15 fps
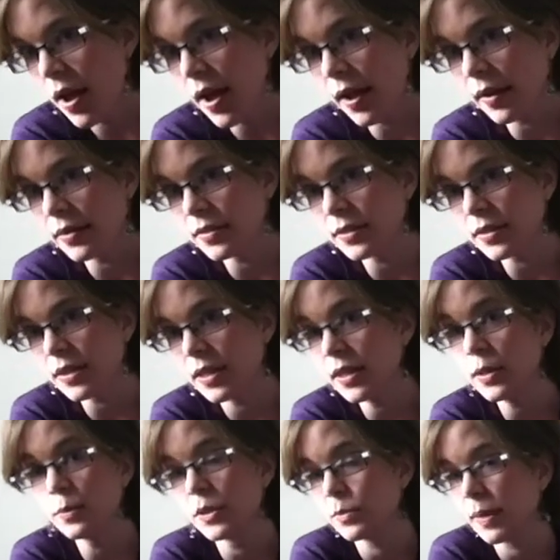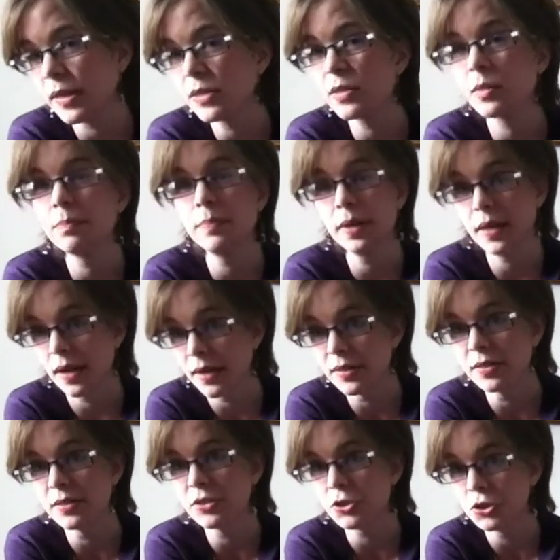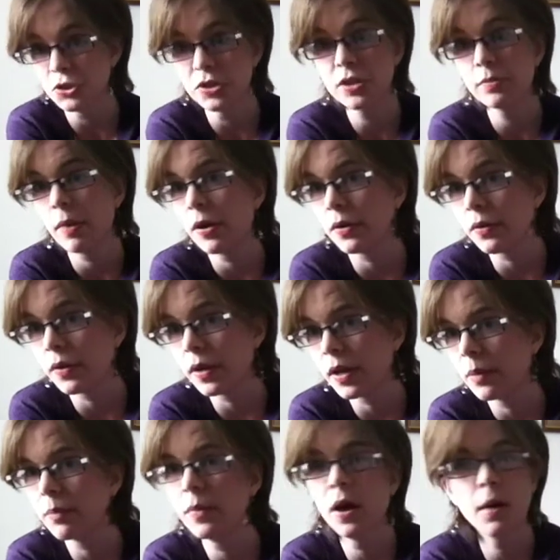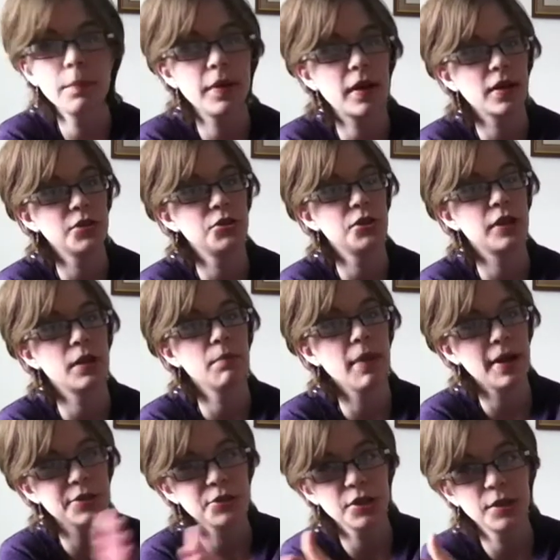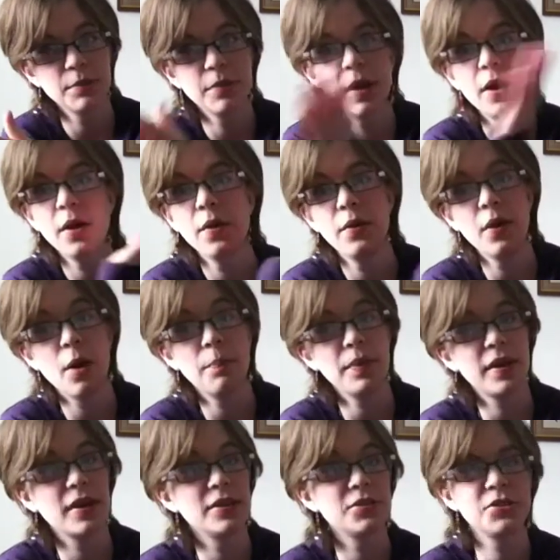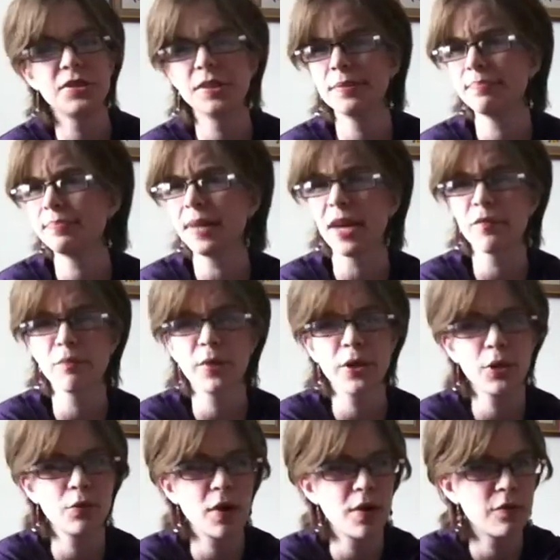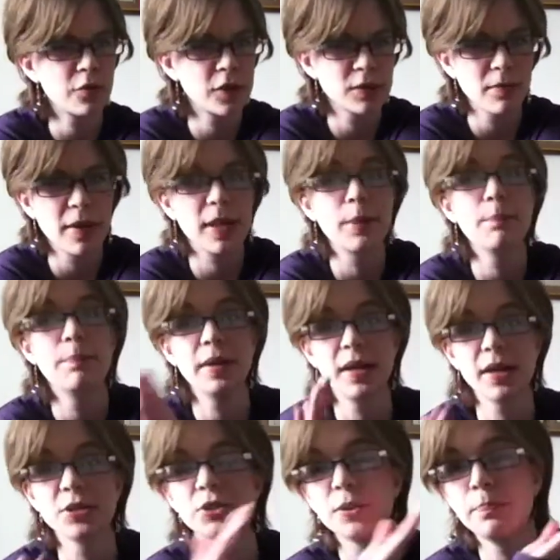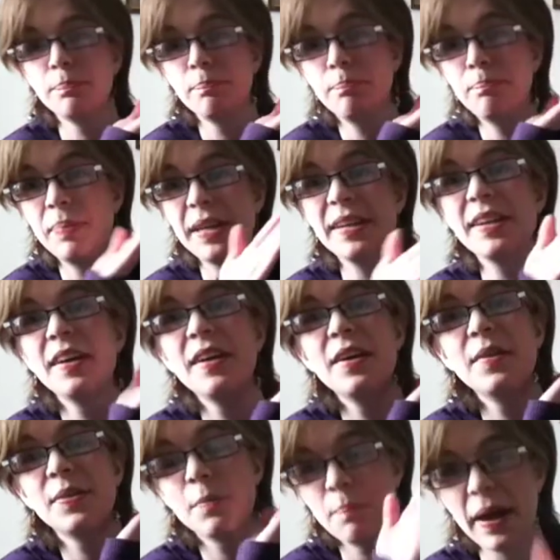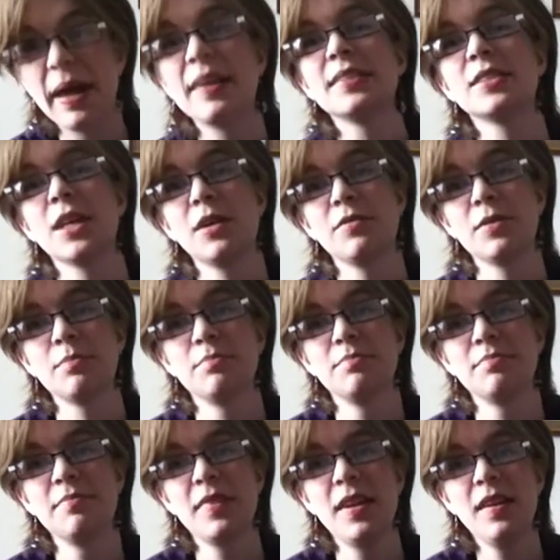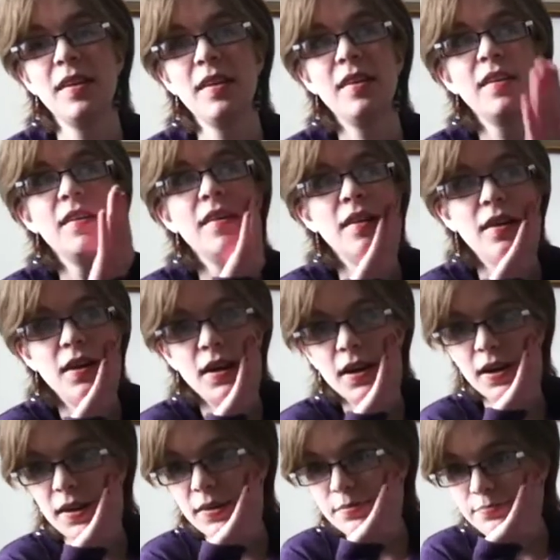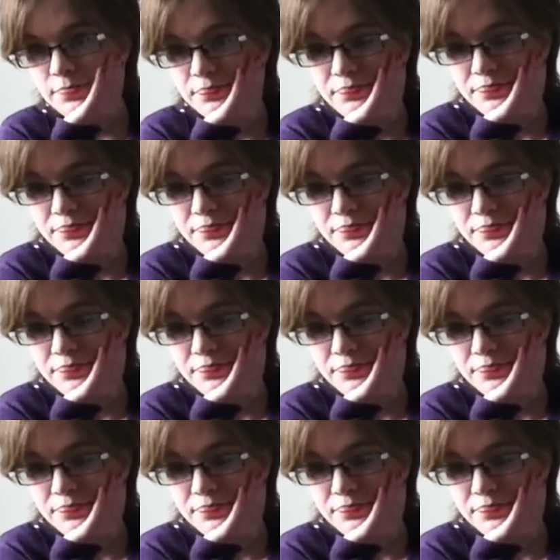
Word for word: and he respects her because she's smarter than him, not because she can match him, not because she gave him a good run for his money, because she beat the pants off him. Um,